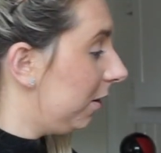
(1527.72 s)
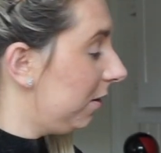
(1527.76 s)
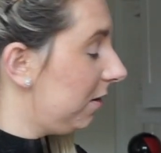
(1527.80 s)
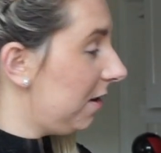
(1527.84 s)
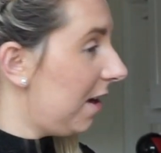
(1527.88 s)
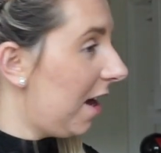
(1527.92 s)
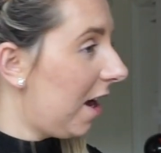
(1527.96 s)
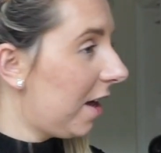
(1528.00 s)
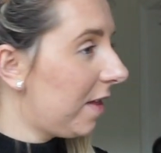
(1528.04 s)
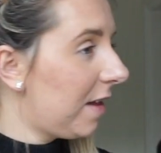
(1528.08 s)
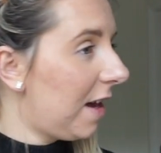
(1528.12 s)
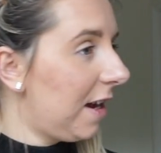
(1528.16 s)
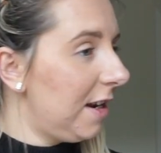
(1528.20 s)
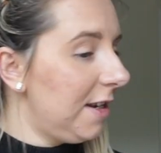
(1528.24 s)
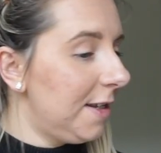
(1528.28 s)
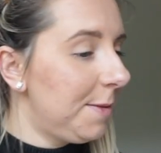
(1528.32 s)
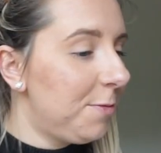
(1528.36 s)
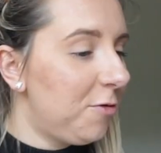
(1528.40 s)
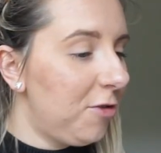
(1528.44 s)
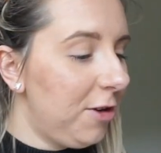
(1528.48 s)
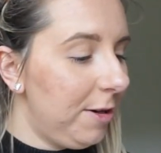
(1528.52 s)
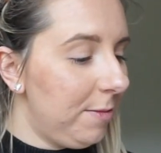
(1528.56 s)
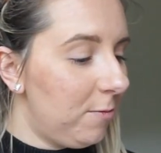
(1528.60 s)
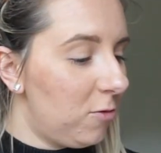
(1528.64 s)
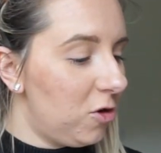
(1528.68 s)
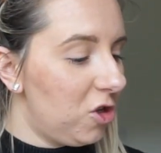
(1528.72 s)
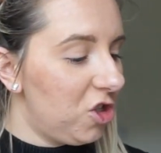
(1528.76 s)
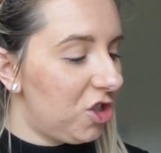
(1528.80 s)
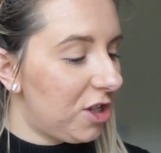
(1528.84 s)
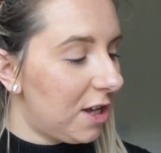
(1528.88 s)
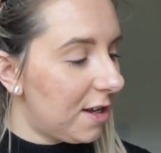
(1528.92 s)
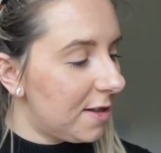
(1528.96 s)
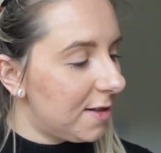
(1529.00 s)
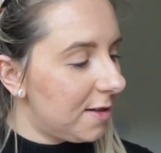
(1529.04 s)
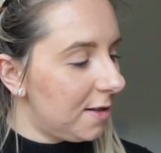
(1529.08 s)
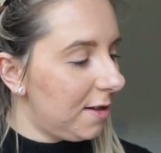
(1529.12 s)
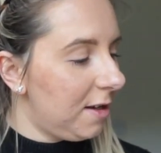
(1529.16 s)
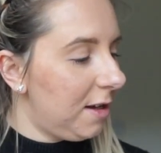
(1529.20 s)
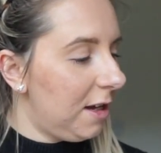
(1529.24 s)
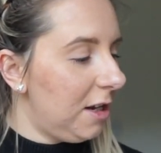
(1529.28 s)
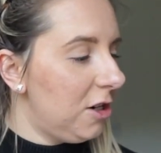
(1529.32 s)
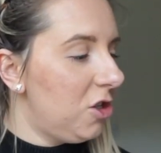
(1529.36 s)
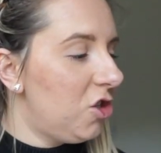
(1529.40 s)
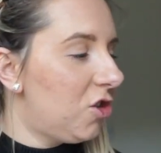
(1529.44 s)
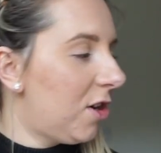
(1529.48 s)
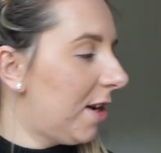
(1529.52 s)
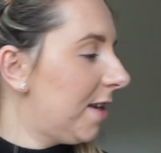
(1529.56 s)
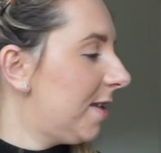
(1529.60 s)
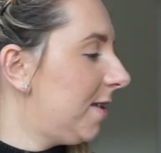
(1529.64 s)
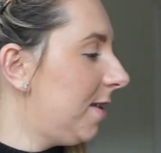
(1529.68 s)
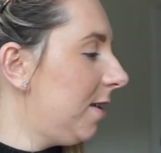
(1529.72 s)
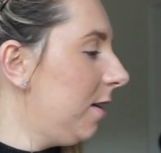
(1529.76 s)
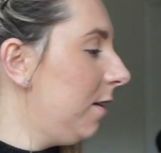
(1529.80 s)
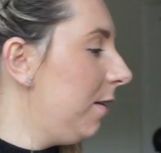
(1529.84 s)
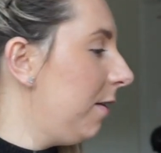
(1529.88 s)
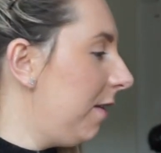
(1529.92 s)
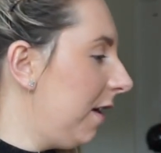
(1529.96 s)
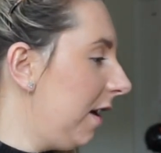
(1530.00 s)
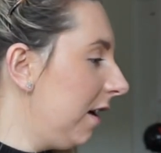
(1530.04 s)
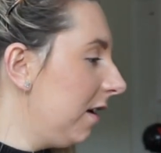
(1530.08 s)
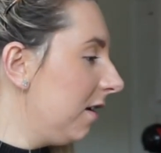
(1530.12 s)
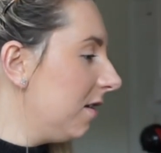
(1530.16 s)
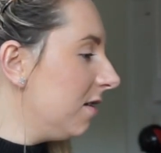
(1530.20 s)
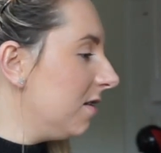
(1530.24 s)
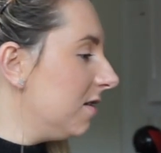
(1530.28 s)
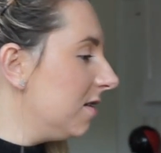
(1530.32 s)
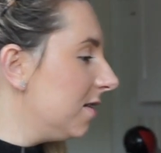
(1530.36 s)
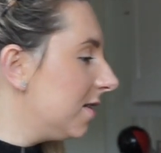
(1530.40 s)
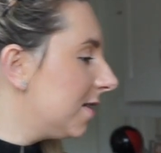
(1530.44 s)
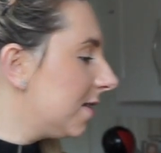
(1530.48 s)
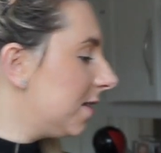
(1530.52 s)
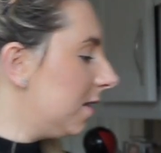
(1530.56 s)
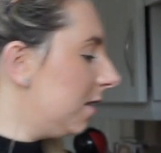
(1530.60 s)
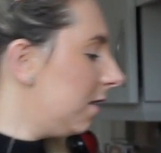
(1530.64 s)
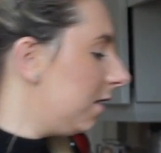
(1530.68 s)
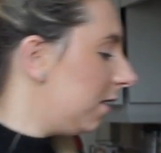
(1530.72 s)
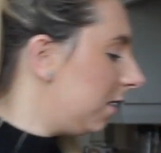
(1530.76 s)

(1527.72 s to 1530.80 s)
yeah, that is pretty much, that's the interesting things.